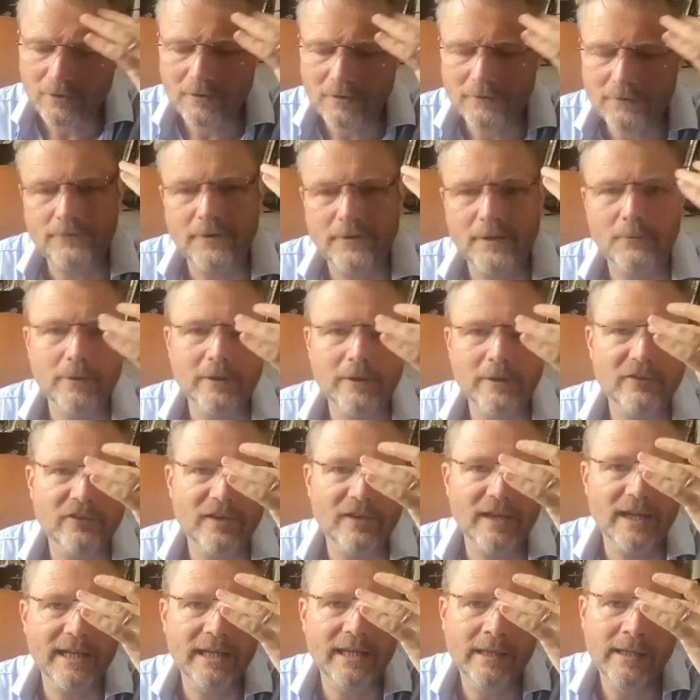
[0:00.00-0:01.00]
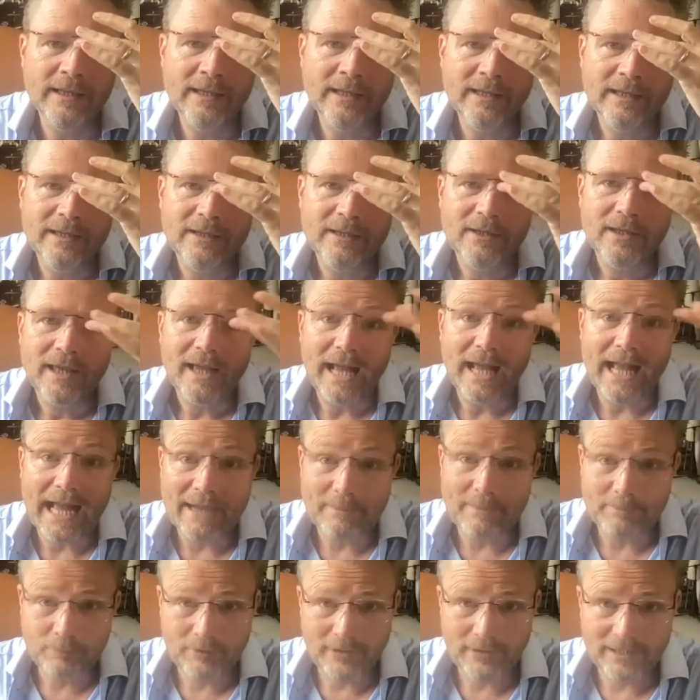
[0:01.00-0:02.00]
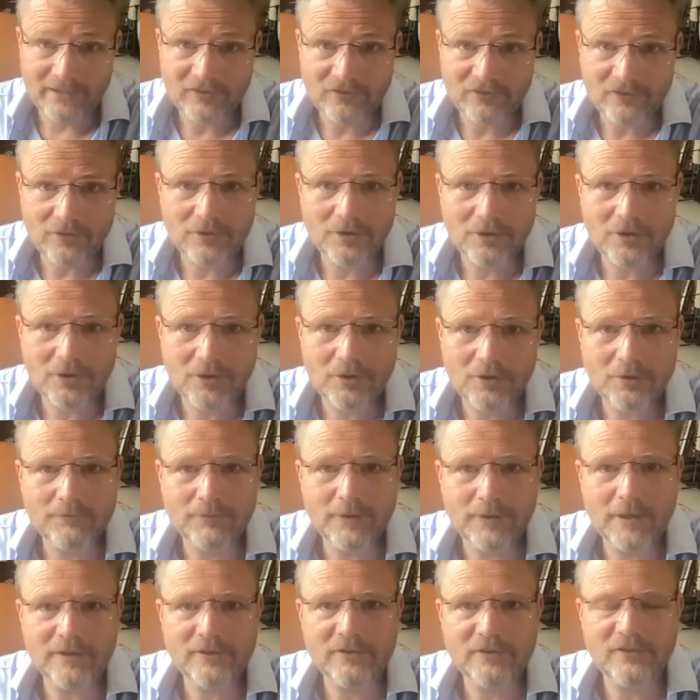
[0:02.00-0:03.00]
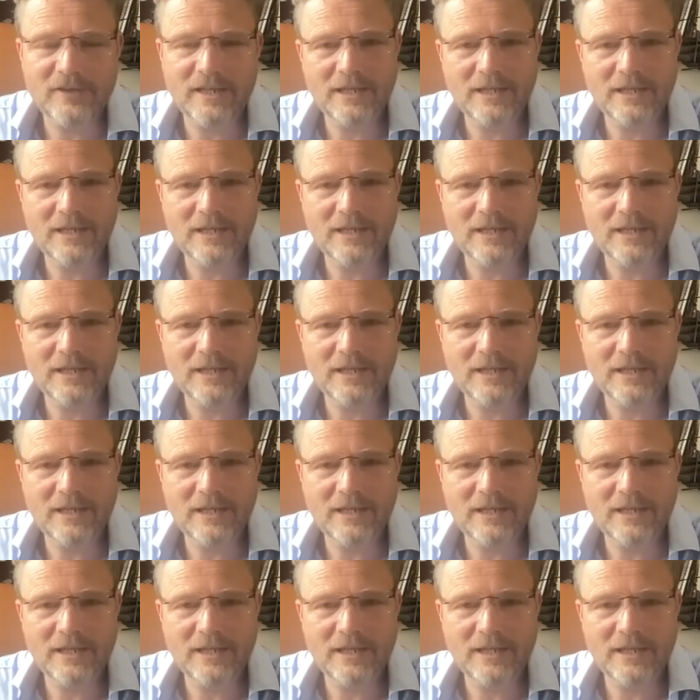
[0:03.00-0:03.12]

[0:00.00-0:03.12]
I want to say, at Princeton University,